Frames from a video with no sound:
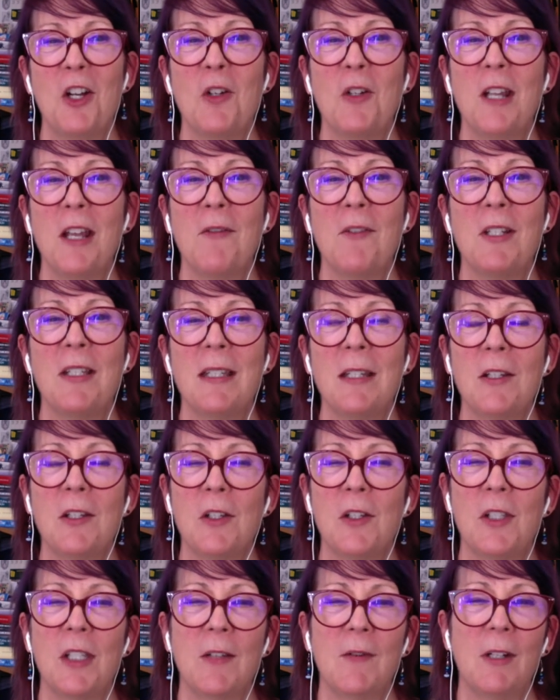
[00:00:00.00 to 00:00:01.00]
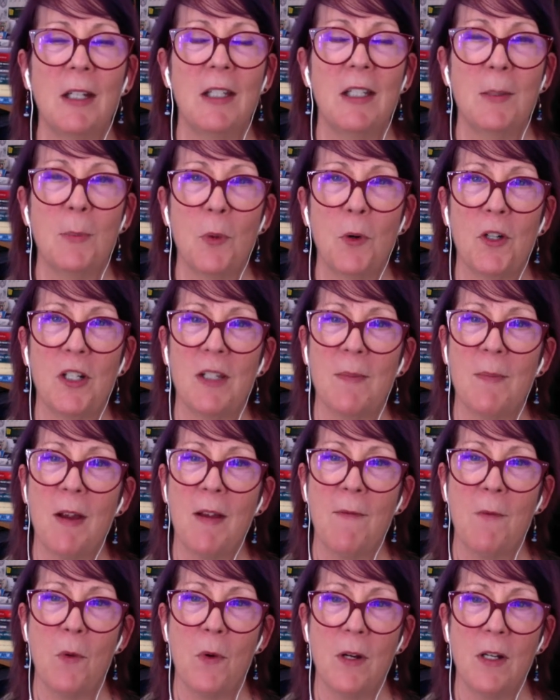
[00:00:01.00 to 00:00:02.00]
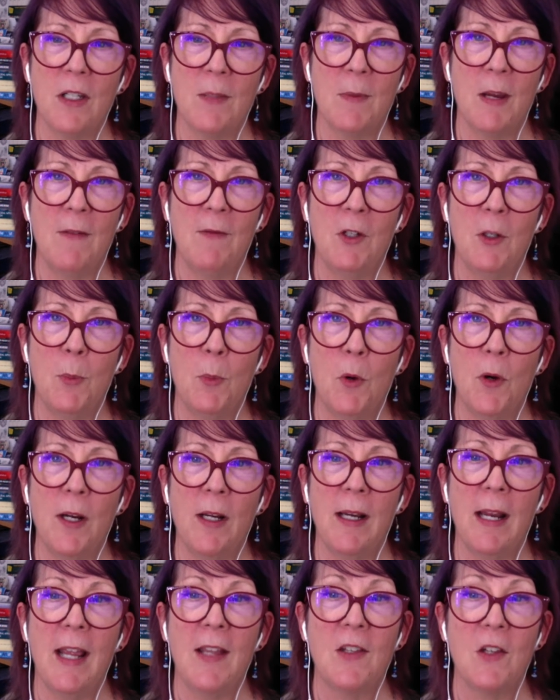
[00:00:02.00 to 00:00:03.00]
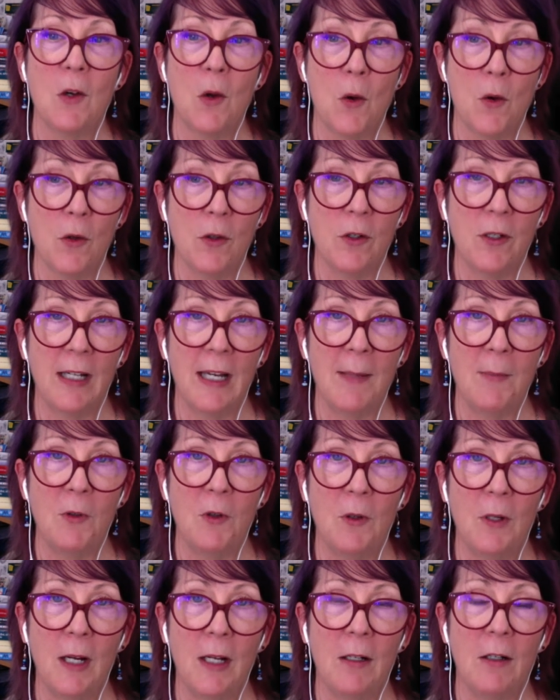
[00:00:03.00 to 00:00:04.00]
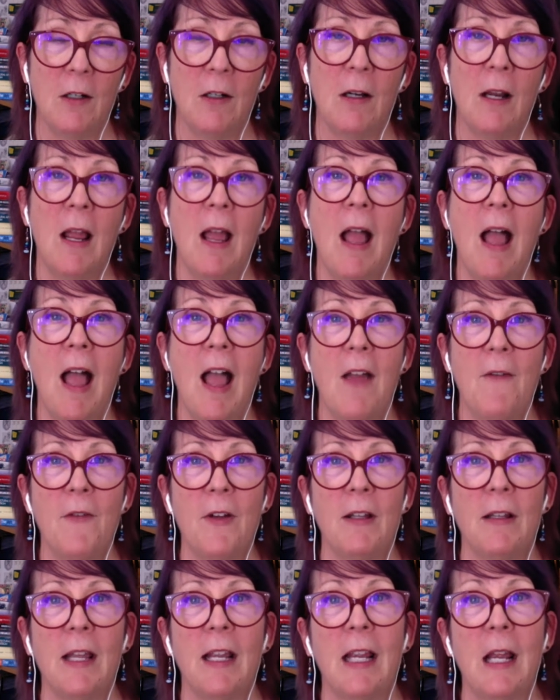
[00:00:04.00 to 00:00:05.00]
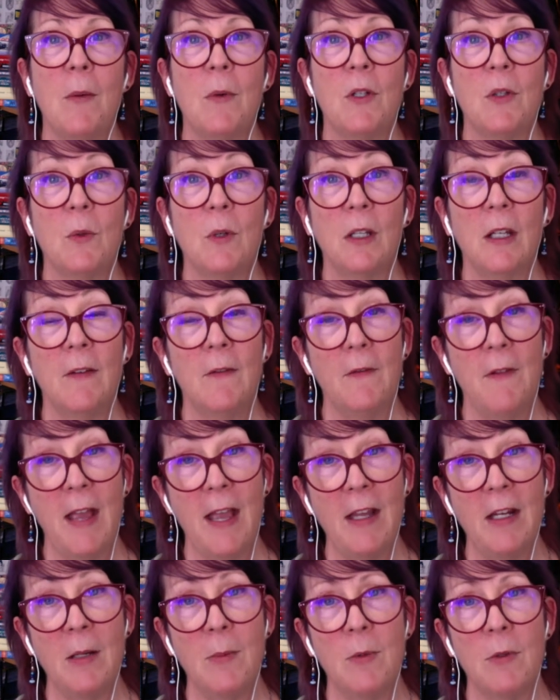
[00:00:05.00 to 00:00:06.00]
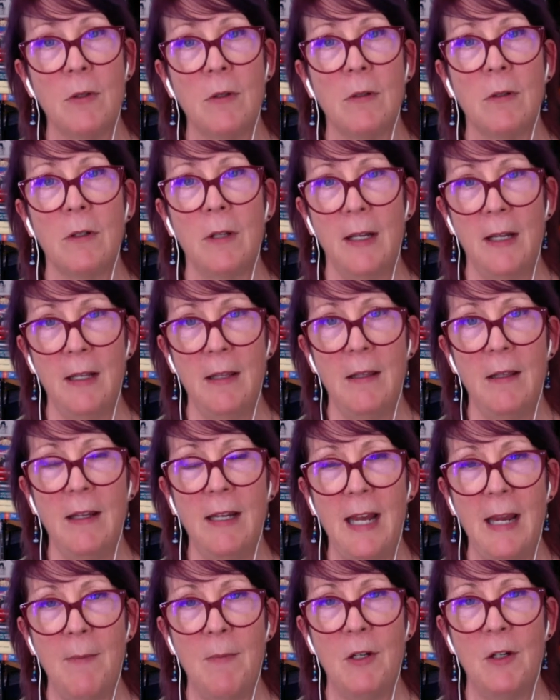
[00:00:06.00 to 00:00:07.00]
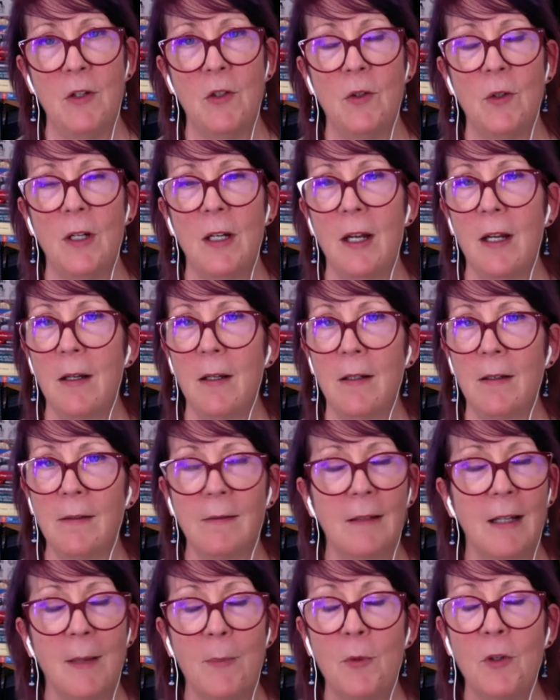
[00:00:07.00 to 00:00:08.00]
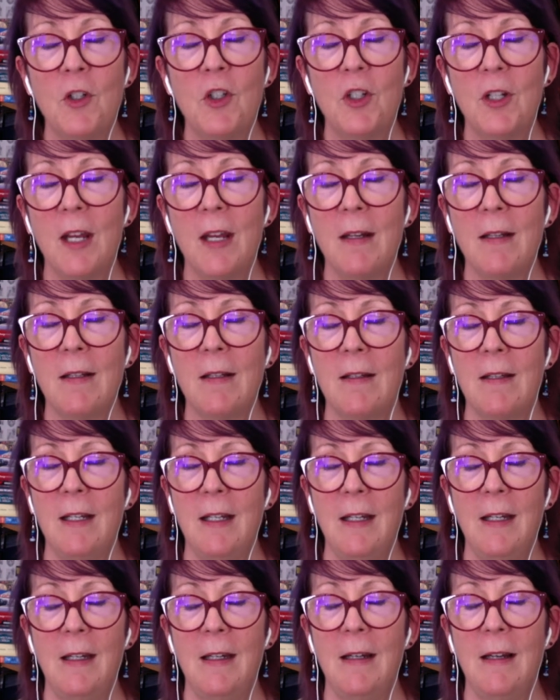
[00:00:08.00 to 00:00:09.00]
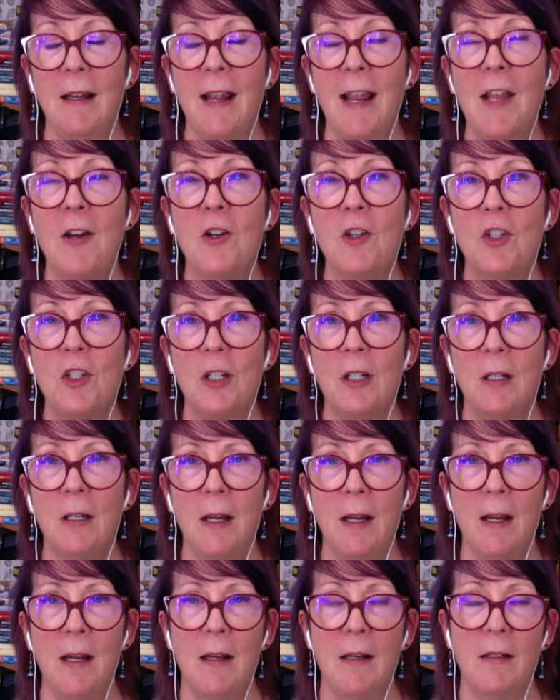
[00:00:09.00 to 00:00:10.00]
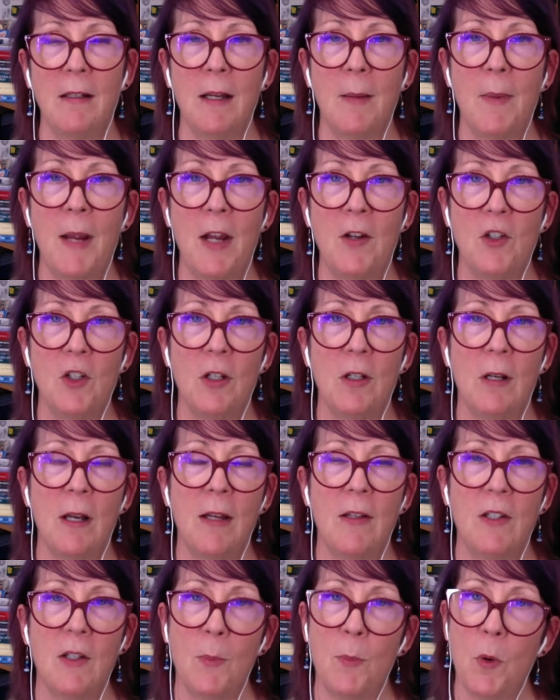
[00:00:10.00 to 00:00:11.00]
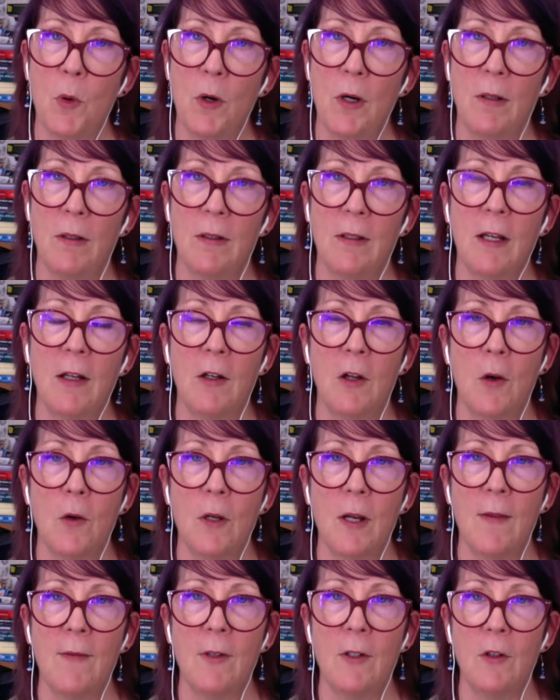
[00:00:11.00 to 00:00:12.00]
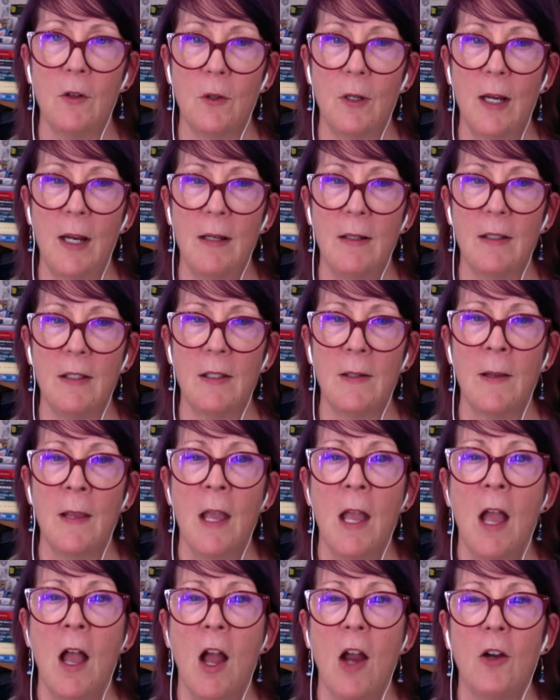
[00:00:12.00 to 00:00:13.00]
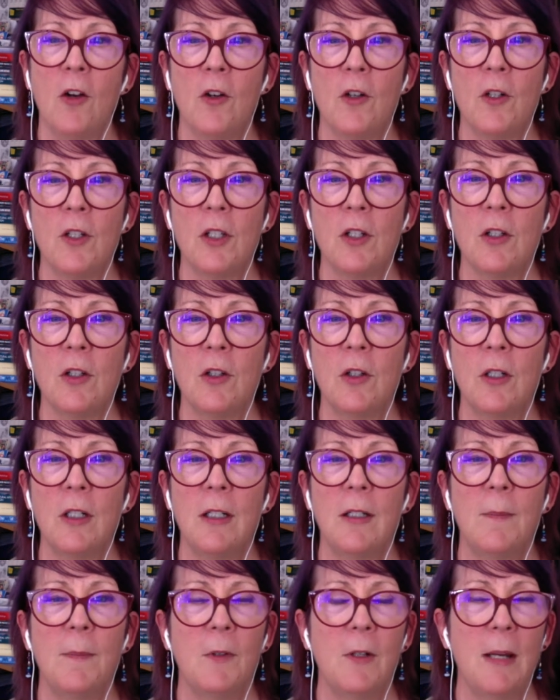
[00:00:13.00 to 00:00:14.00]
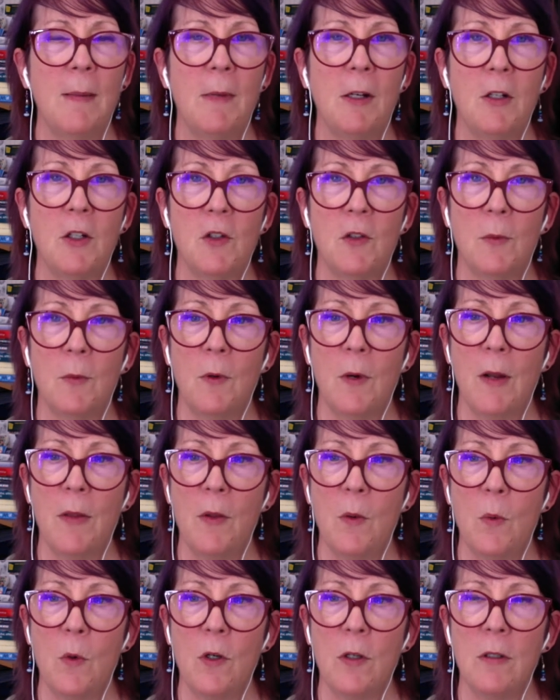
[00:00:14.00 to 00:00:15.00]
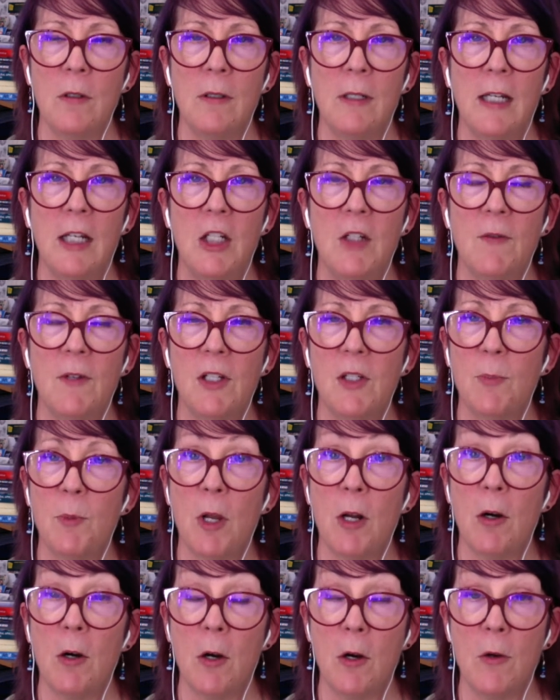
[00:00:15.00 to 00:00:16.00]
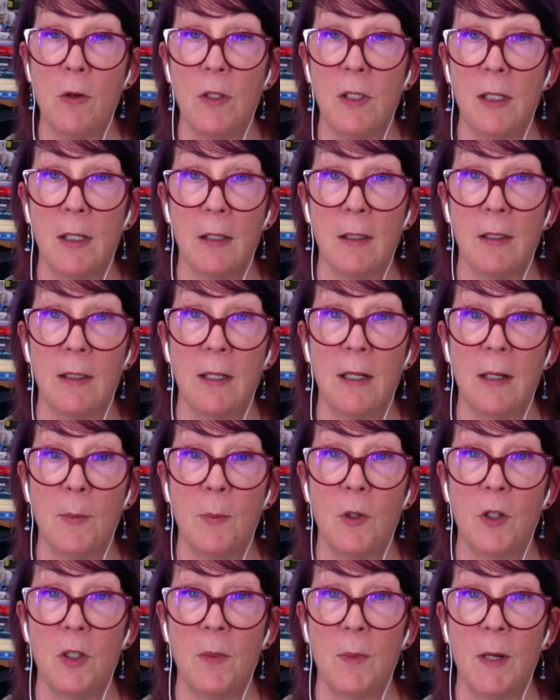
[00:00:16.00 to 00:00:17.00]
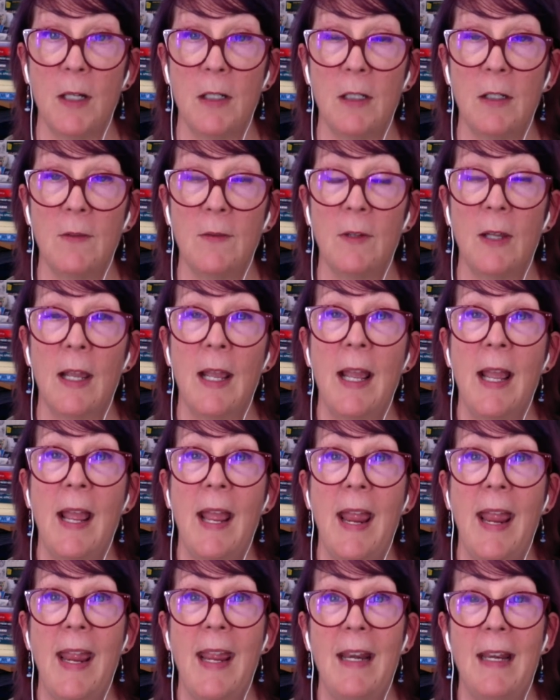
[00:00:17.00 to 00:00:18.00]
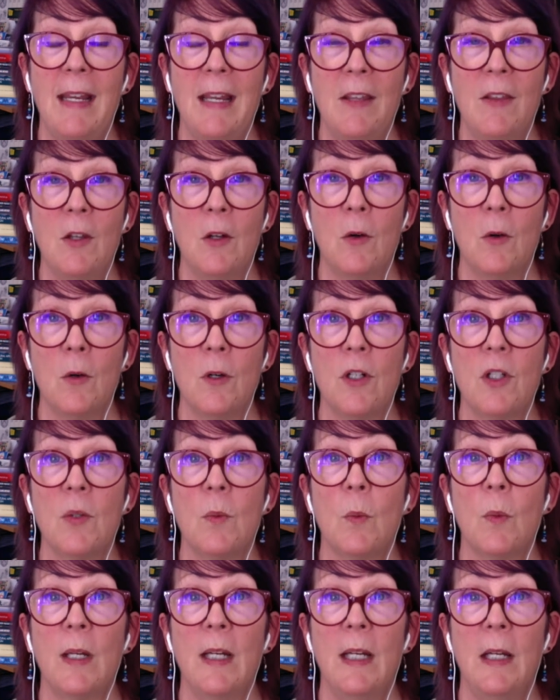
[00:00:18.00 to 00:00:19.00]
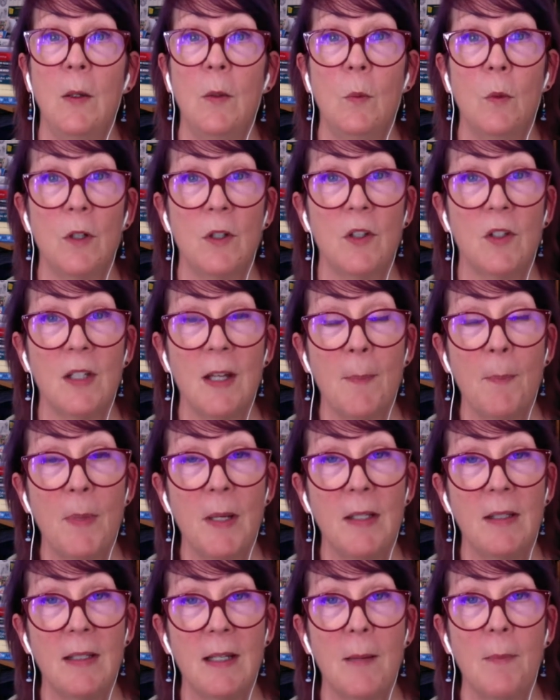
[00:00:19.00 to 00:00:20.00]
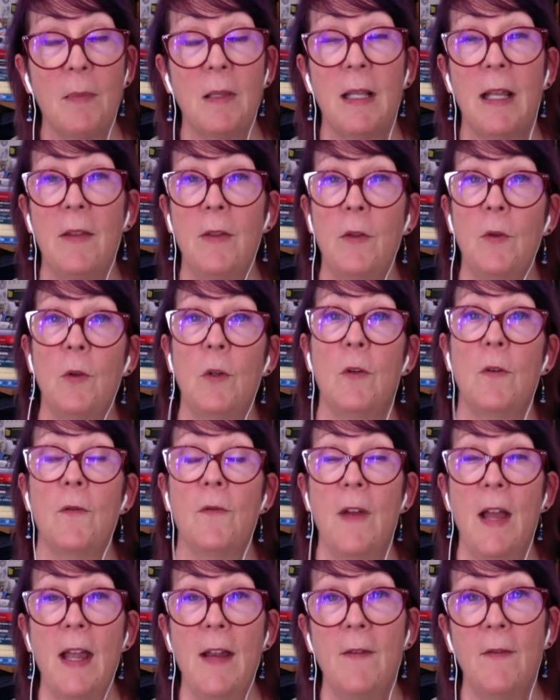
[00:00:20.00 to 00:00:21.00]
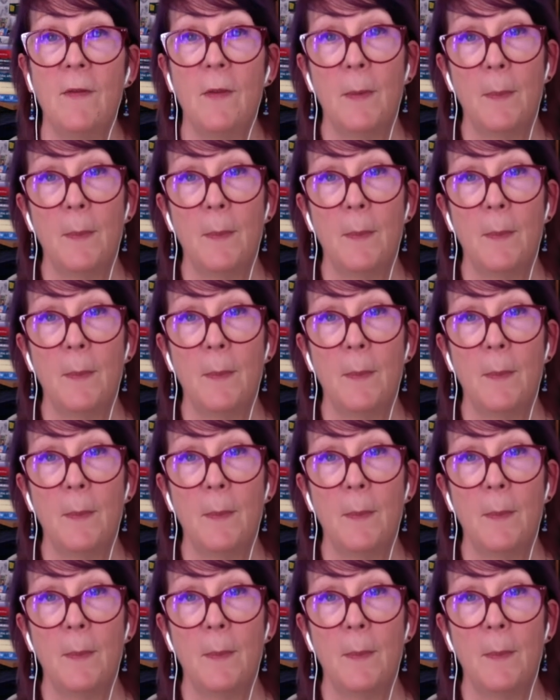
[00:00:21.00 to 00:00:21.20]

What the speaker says: Coven's inclusivity supports my voice, my viewpoint. As an older game creator, I felt like I was really valuable in the game industry. I appreciate the energy and compassion and support that Coven creates. Our course included game makers from around the world. Each of us brought our own skill set and perspective. And in the course, we were step-by-step led through 5